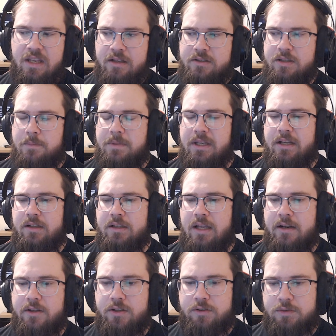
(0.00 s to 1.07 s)
Something a
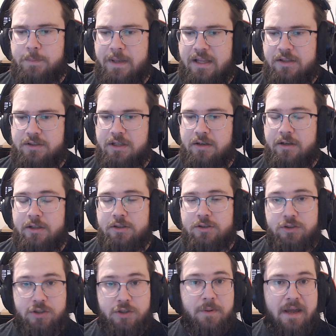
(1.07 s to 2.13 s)
lot of those palette
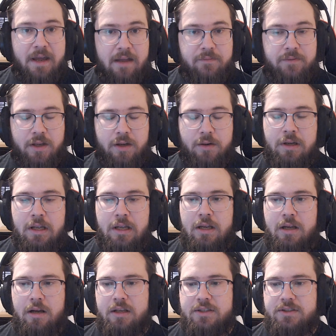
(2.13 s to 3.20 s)
generators do have, though,
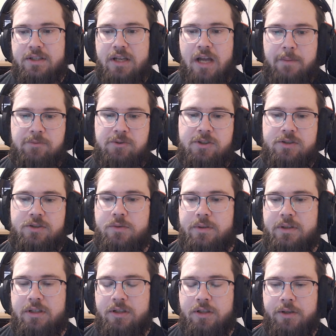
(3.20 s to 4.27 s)
is the option to
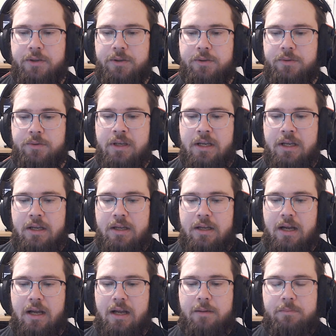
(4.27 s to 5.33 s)
include
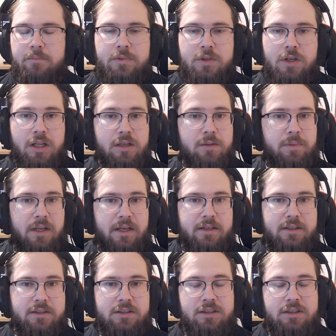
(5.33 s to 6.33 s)
color blindness.